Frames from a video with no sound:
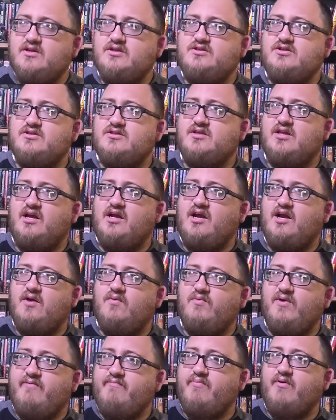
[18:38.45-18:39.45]
It's just like
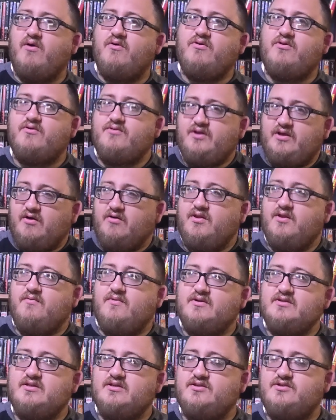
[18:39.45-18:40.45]
we both are the only
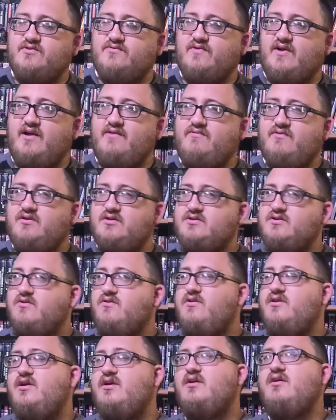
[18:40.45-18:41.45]
ones that survived this
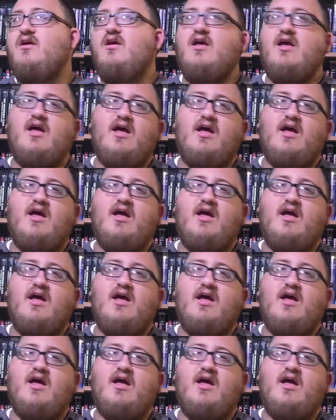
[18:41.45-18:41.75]
whole thing.